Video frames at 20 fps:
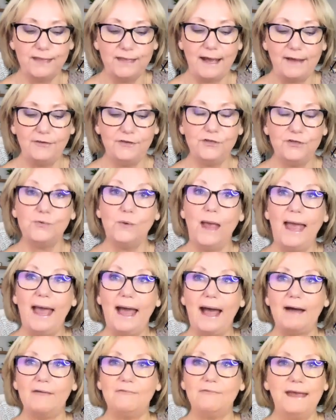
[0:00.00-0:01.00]
that you
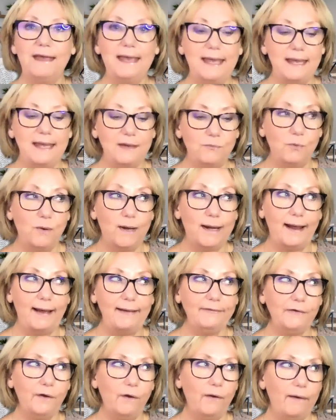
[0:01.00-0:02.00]
have a what
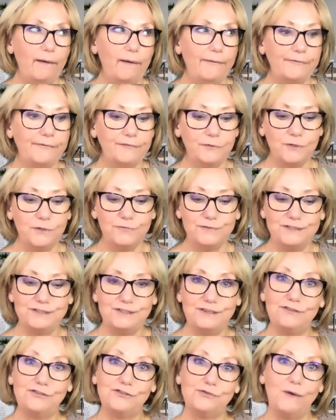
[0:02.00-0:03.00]
I call sort of a
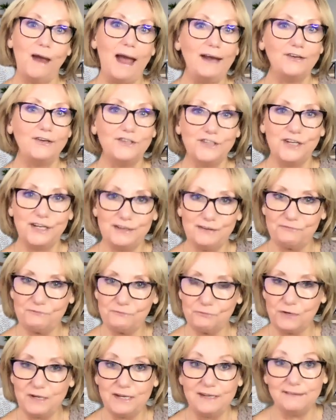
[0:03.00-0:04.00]

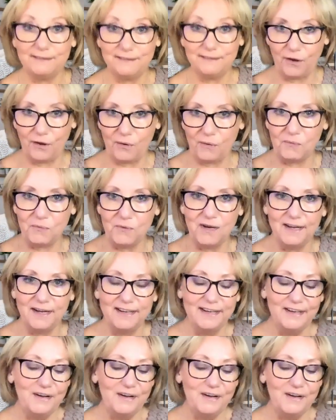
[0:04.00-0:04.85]
distraction-free zone